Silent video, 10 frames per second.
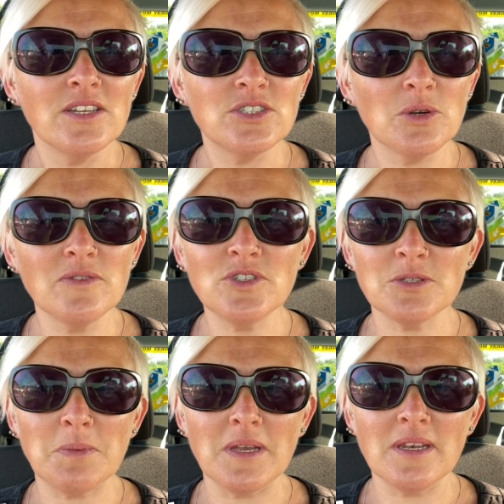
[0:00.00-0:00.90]
So I've
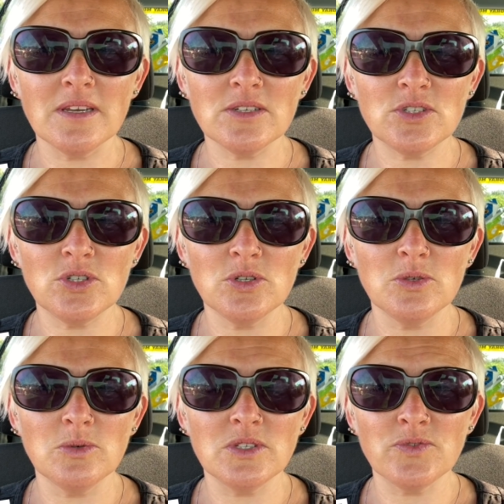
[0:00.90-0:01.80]
just been
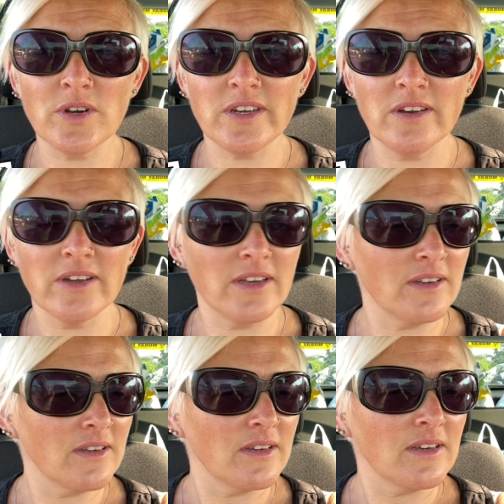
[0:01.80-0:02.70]
to, it's Friday night,
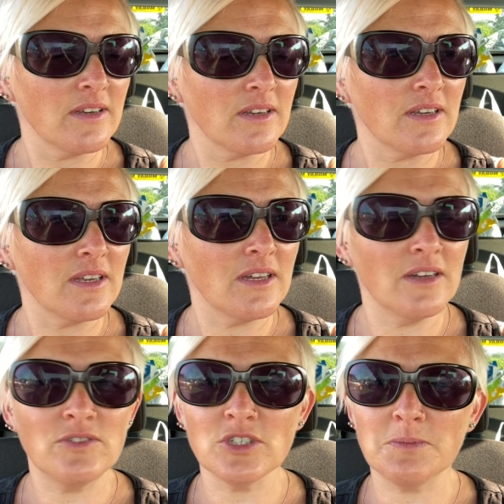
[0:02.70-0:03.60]

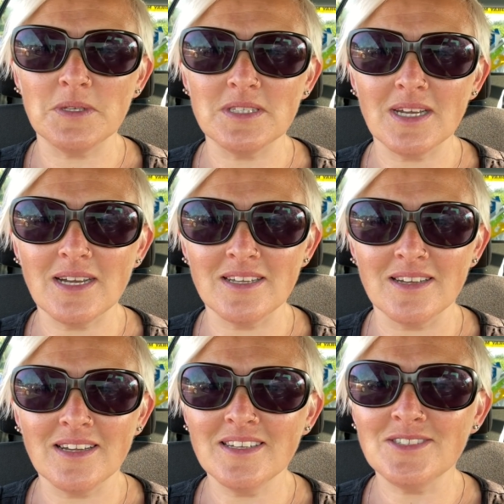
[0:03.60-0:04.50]
I've just been to
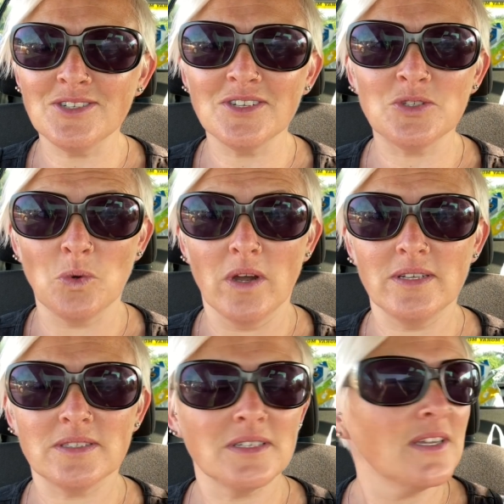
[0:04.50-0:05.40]
Asda
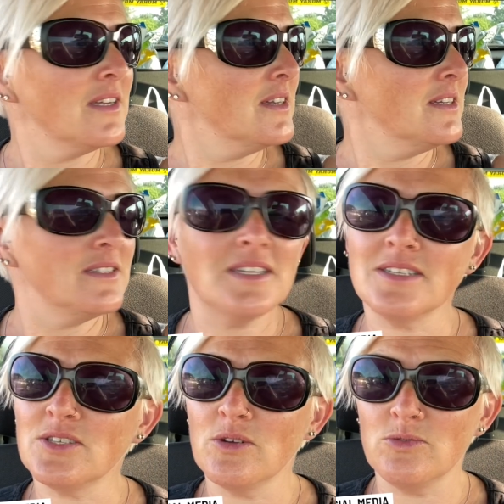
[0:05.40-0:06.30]
twice,
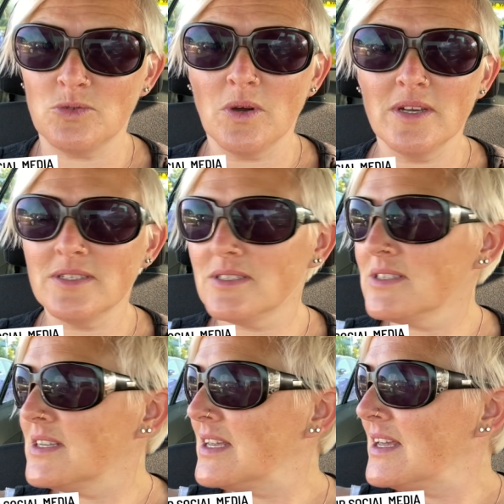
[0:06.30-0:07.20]
Tesco's twice,
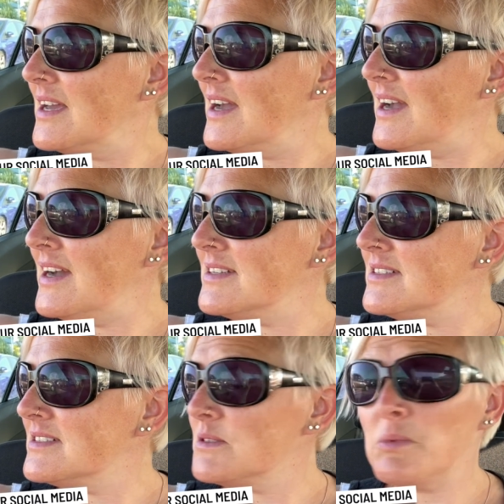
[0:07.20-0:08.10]

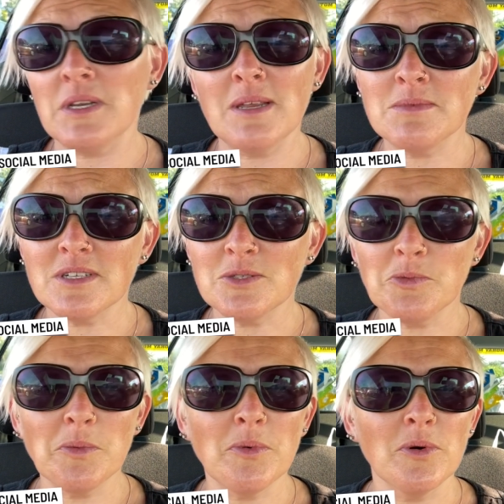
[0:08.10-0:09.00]
and B&M to get a
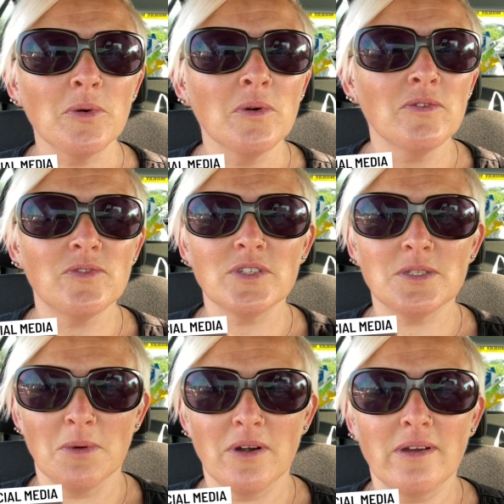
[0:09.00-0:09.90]
swimming pool for
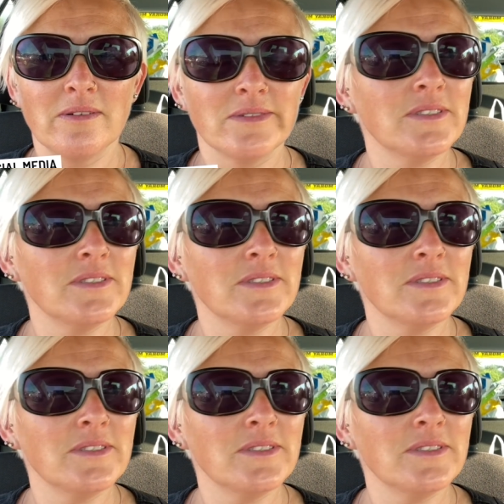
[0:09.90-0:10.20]
tomorrow.